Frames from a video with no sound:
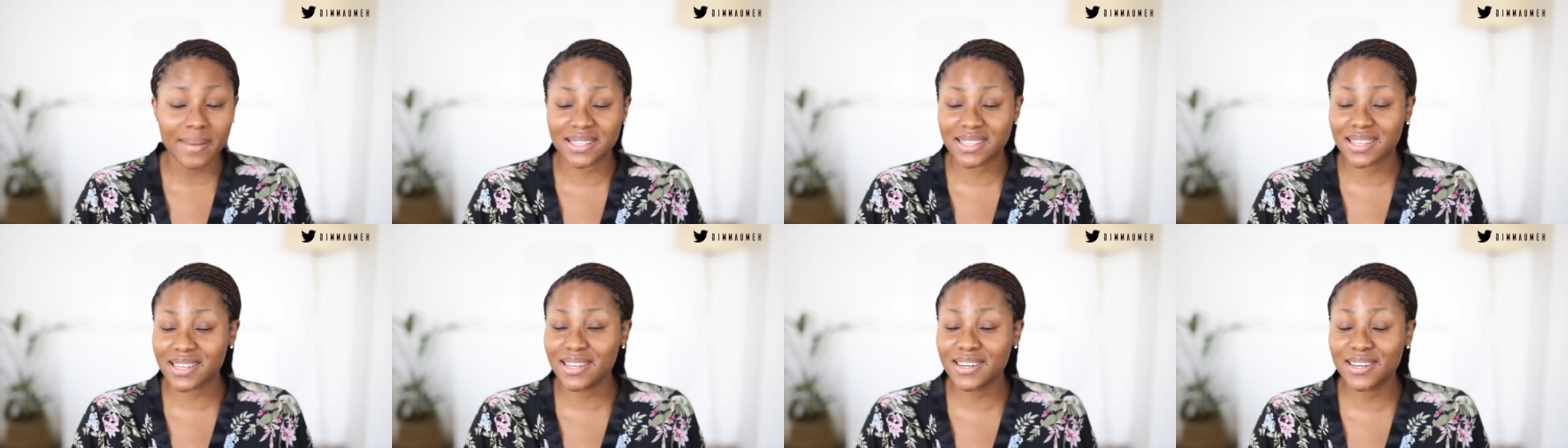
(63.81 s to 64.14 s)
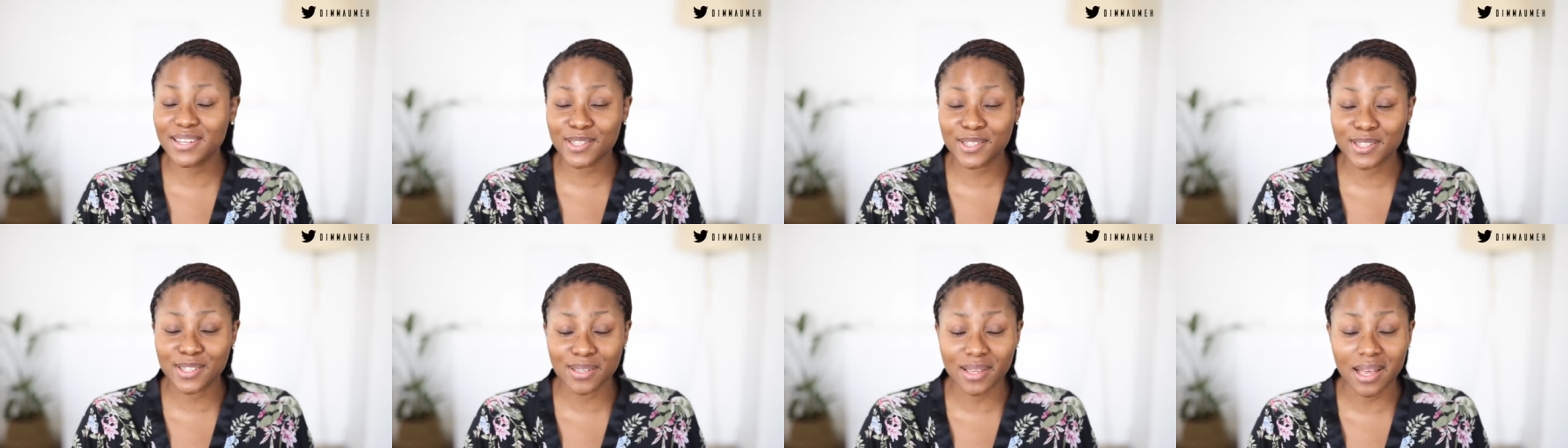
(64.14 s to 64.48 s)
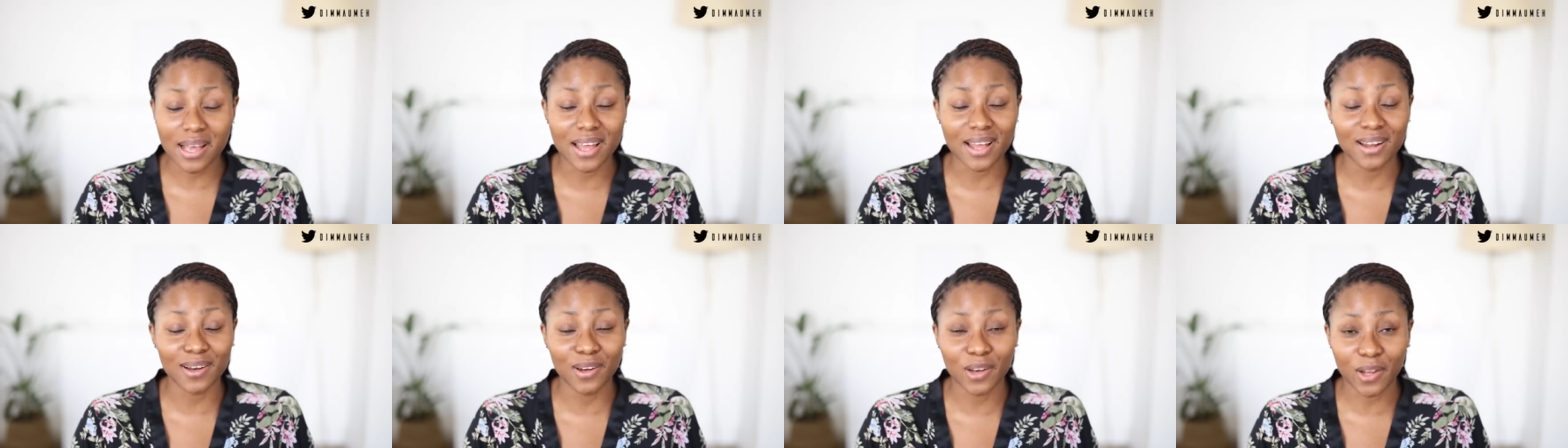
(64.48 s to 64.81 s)
My skin is
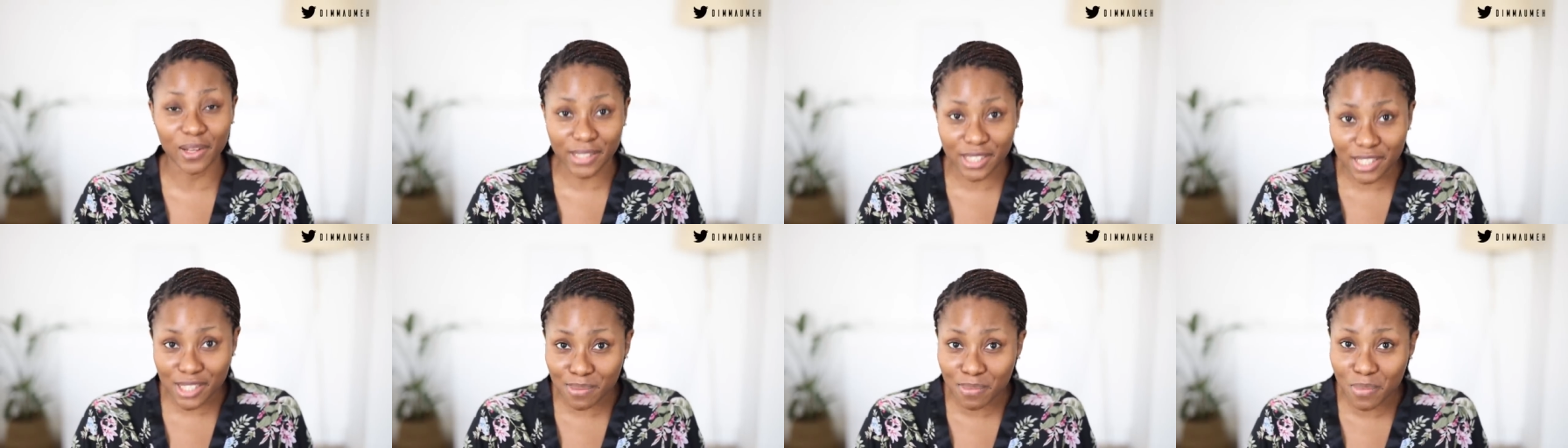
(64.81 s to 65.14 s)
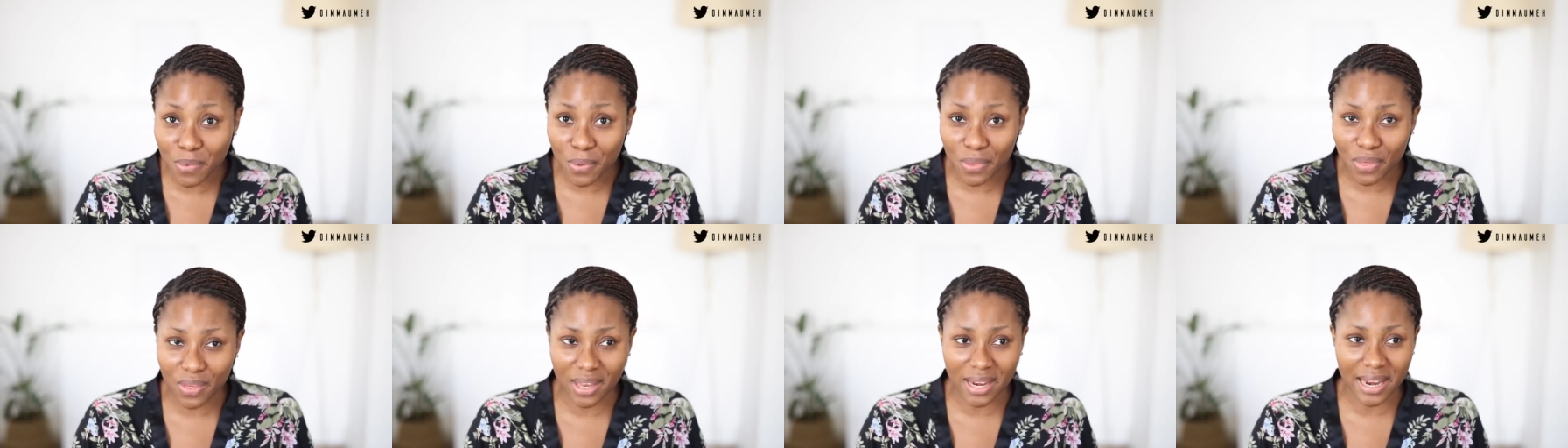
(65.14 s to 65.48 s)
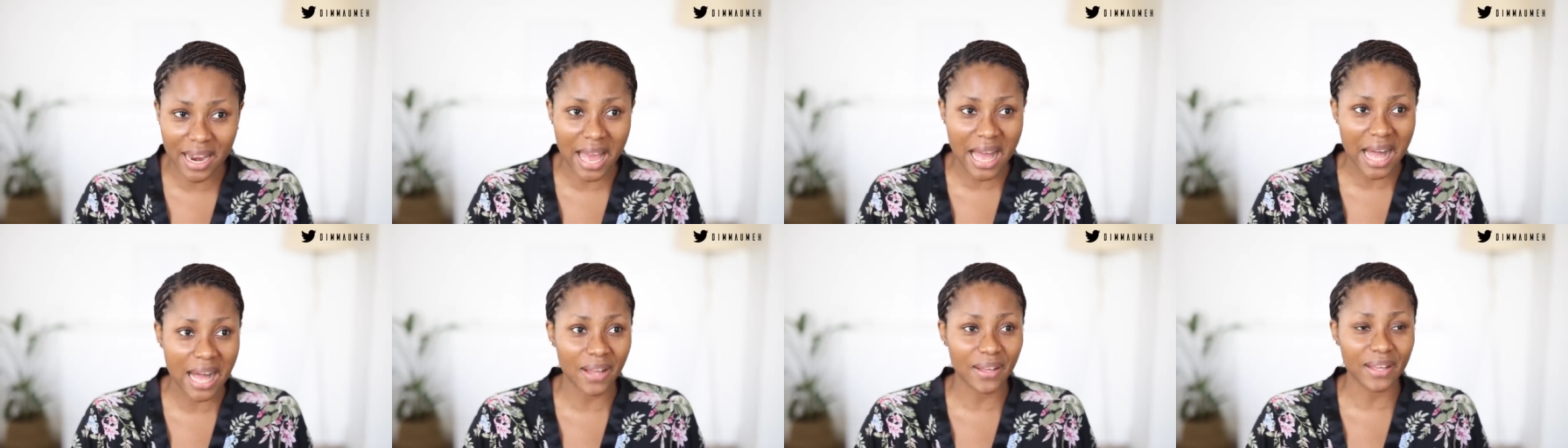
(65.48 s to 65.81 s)
a lot smoother
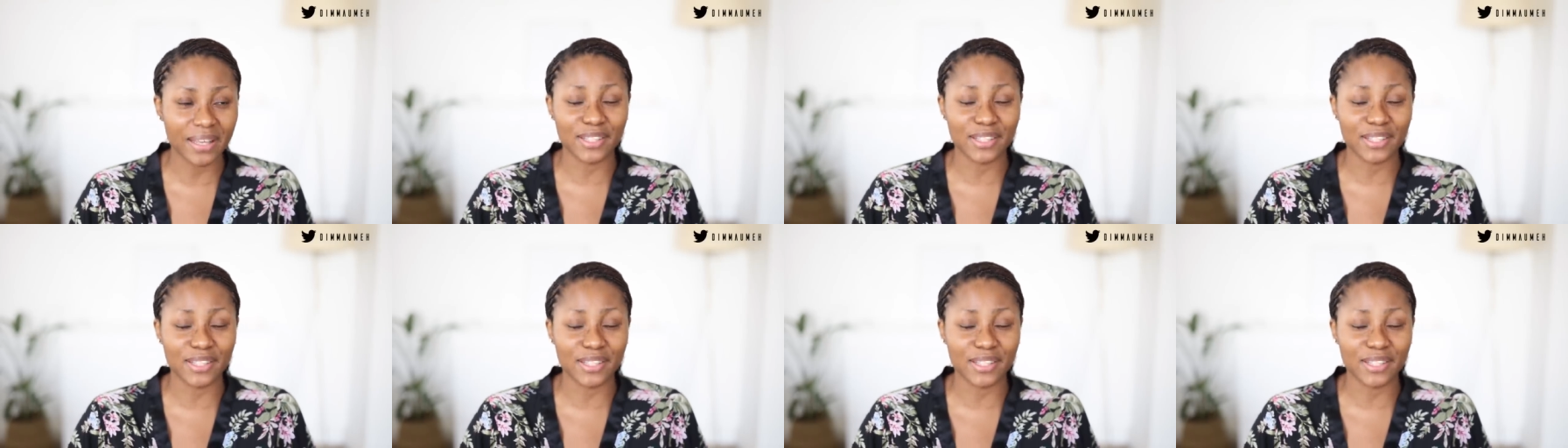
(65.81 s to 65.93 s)
now.